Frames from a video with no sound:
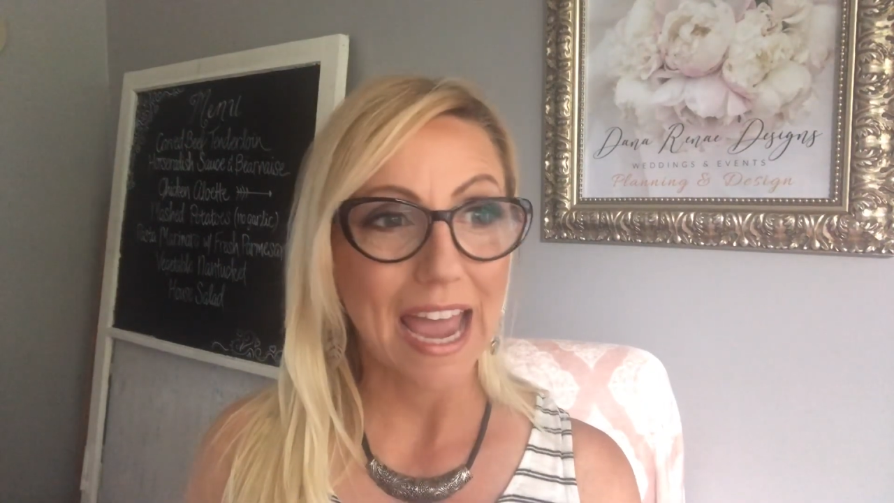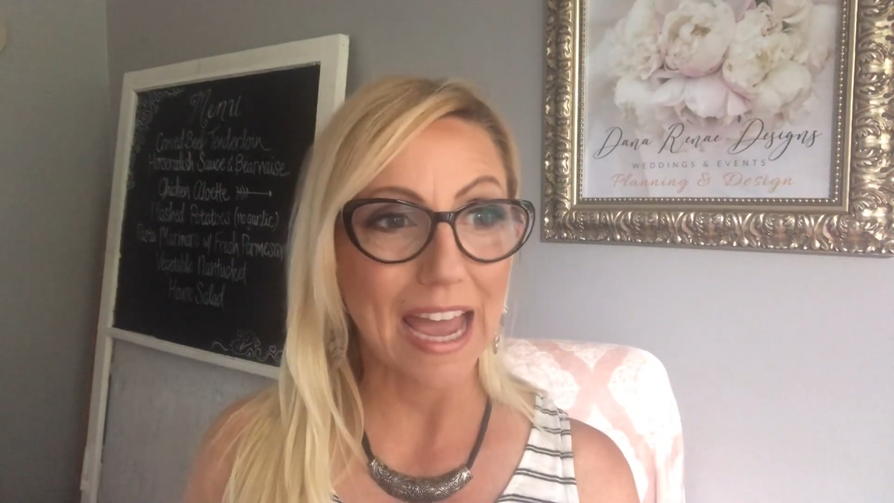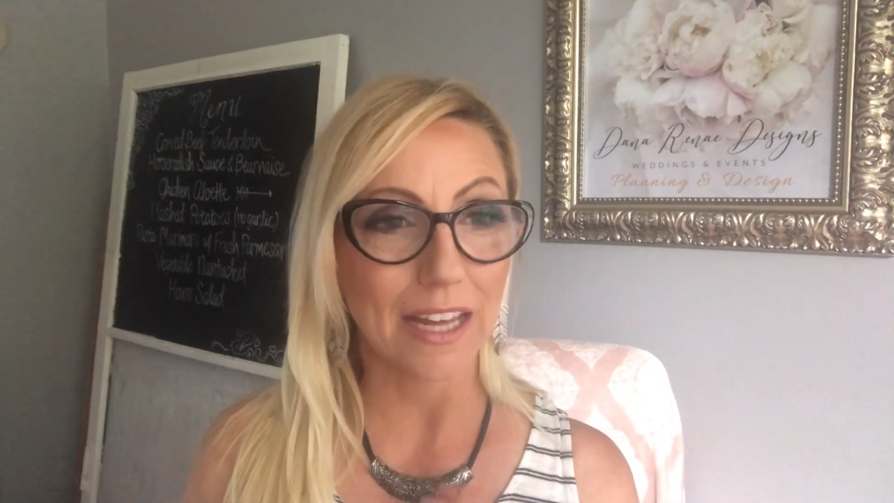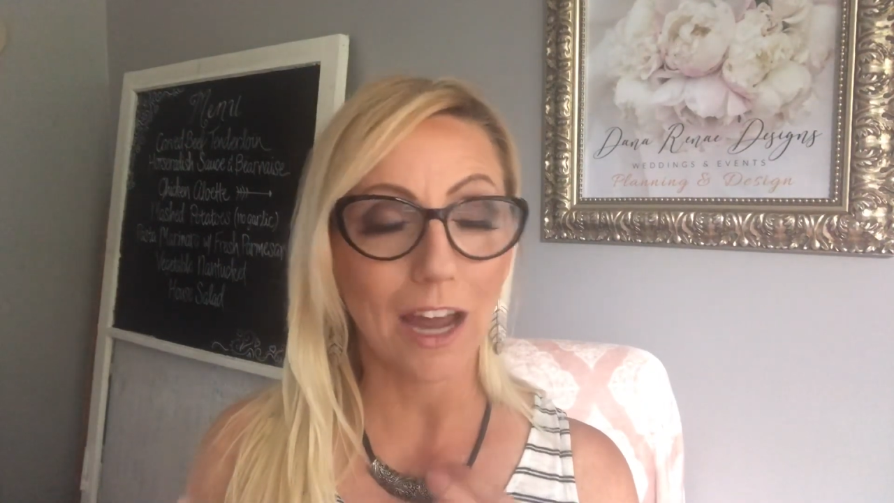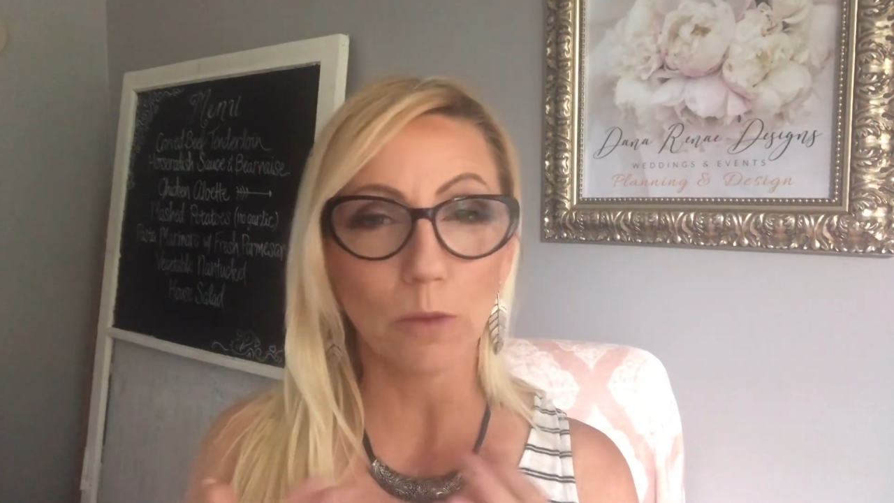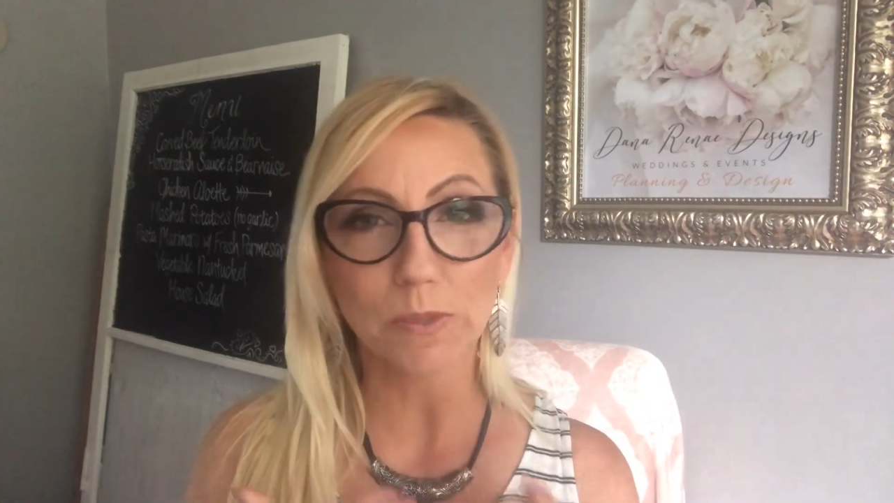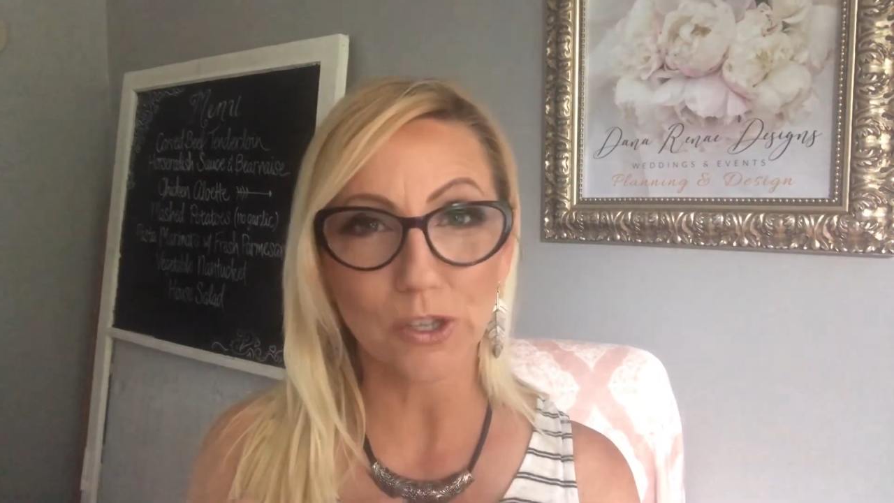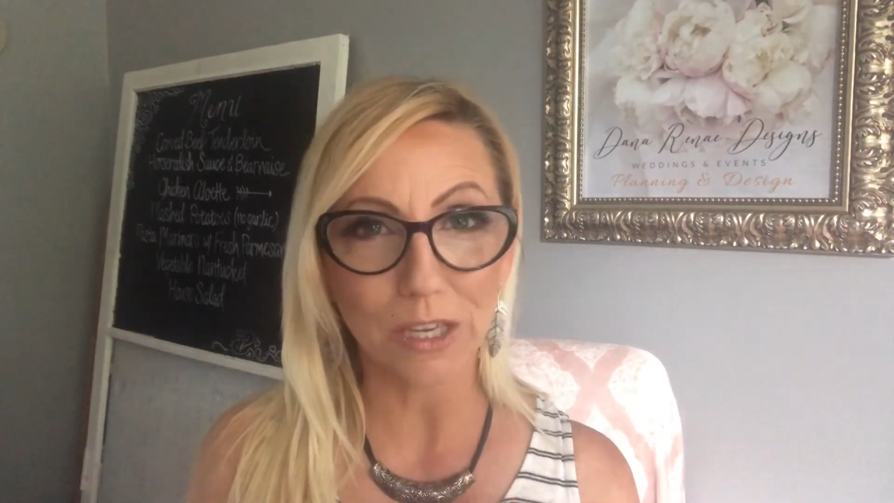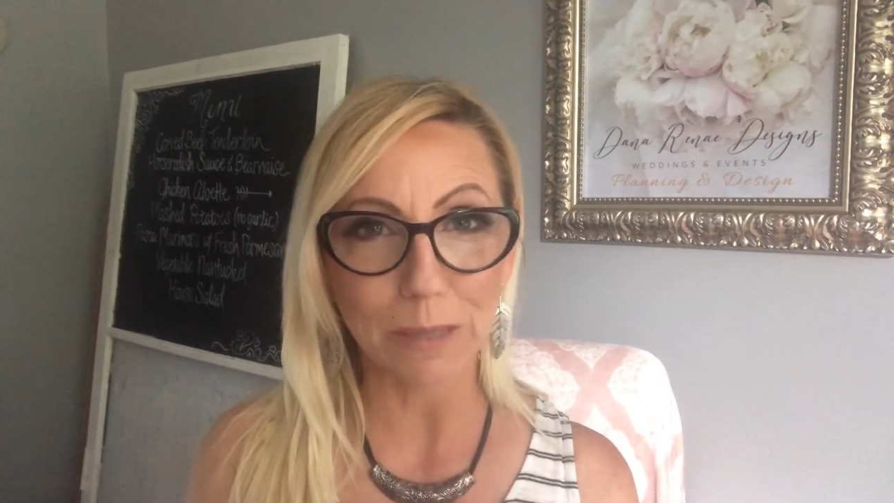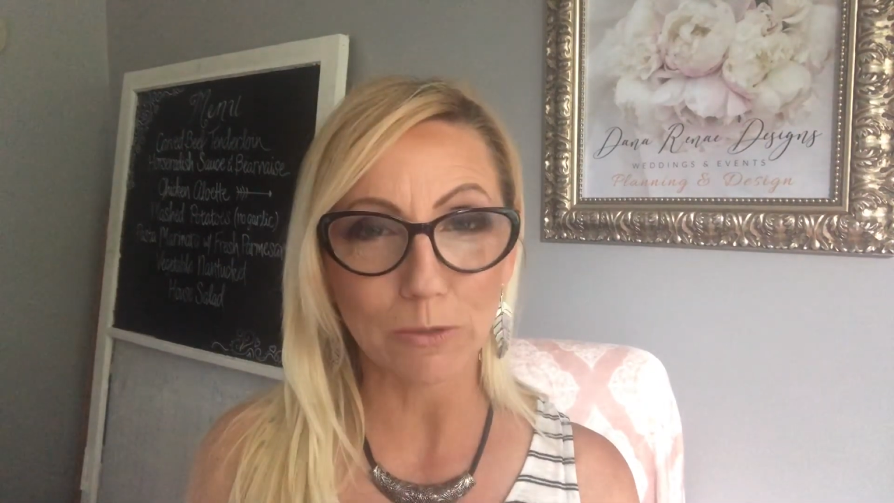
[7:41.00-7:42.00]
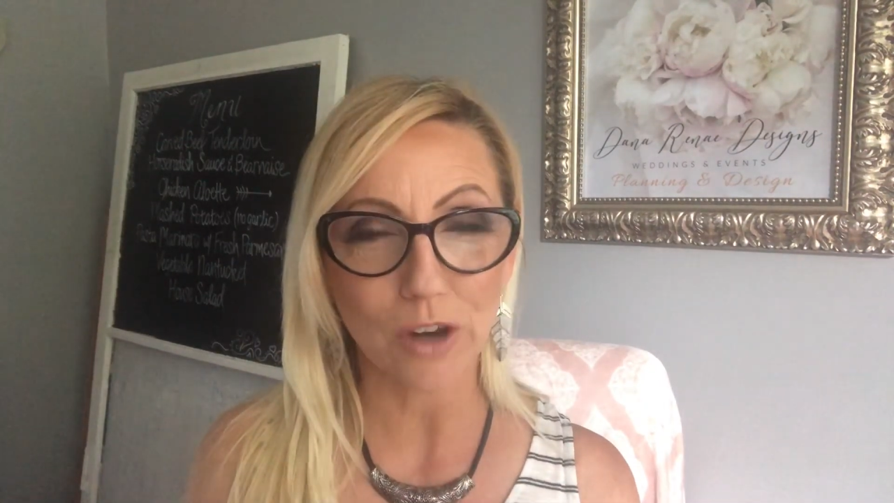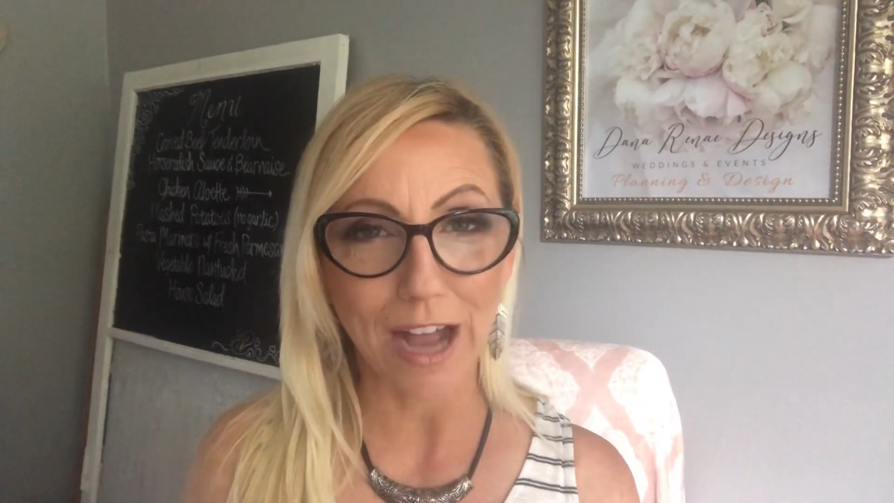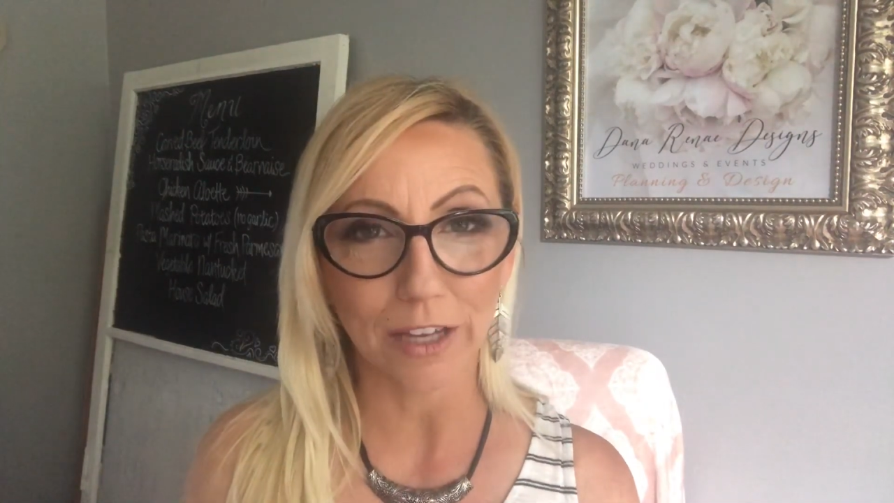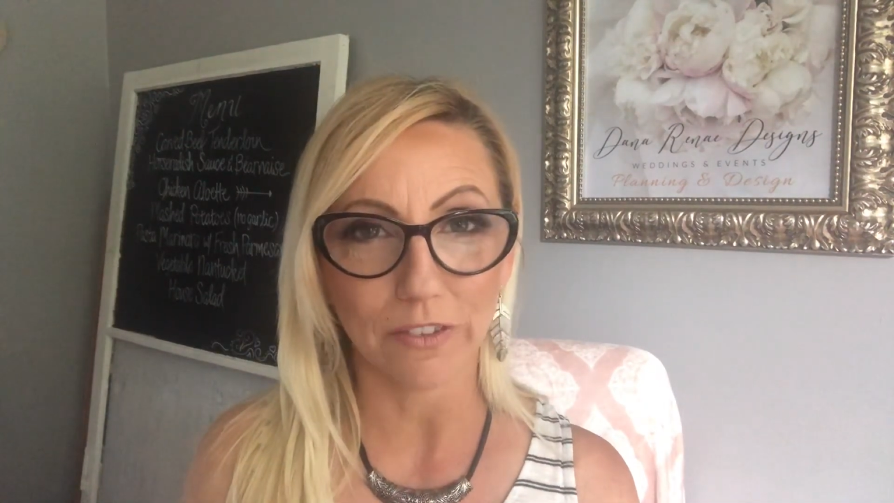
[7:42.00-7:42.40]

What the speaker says: and helps you keep track